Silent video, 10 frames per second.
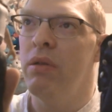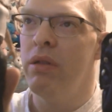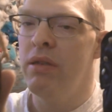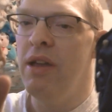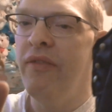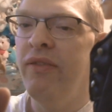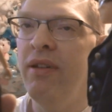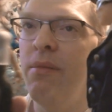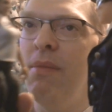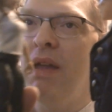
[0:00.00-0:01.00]
Steph
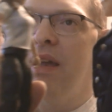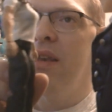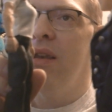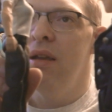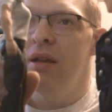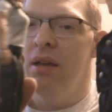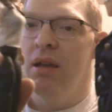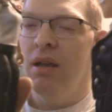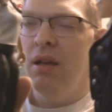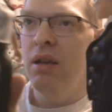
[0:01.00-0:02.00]
Man,
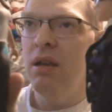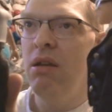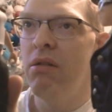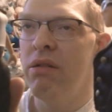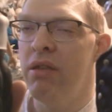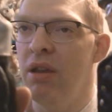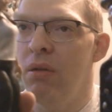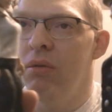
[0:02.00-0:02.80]
you're still